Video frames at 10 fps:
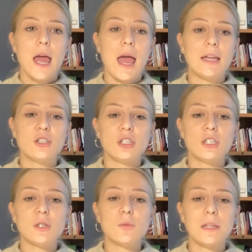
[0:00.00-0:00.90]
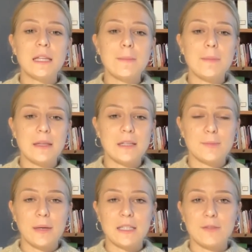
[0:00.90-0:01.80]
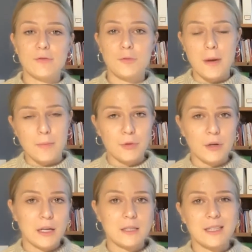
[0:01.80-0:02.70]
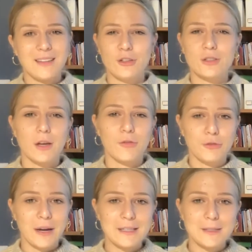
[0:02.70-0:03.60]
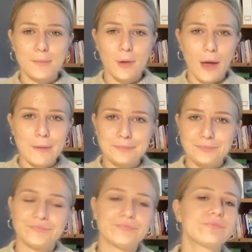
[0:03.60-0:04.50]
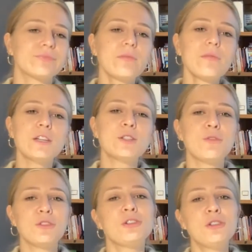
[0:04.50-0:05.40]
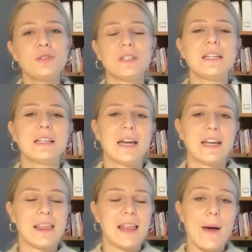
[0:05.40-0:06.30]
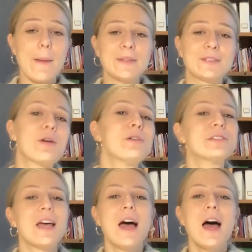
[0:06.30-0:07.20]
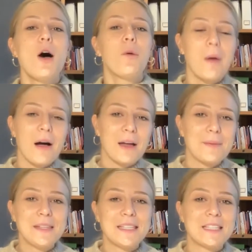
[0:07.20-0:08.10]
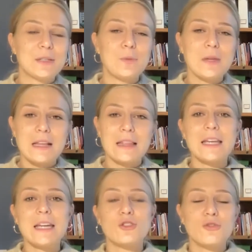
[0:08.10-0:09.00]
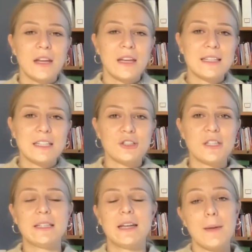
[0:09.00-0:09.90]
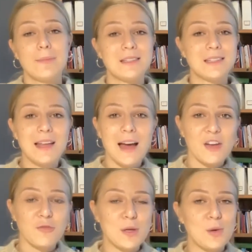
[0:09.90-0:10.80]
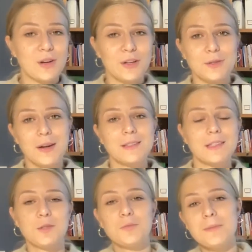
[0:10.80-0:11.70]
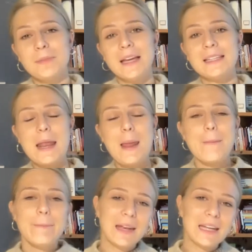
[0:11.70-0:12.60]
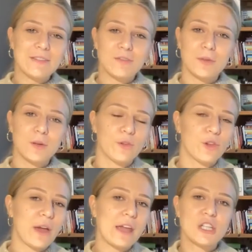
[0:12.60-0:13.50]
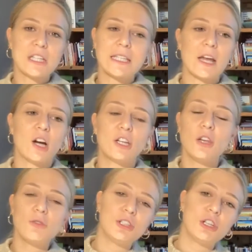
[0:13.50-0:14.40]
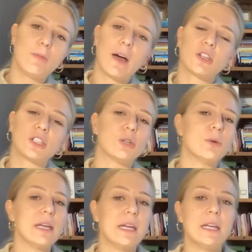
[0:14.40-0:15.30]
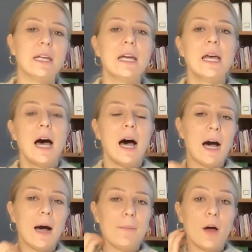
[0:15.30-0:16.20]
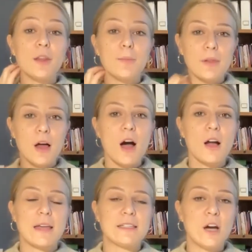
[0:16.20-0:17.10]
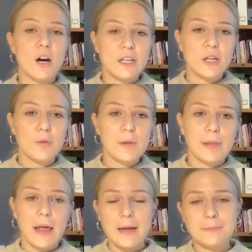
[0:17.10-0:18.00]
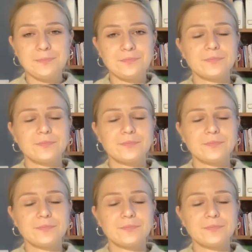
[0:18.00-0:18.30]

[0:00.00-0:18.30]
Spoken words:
And just to really be in this place of remembering to give yourself grace. Okay. So if you're new to the Align and Allow episodes, welcome. This is a weekly training series that happens live, but you can also access the replays in many different beautiful locations, like on YouTube, also on the blog as an audio replay.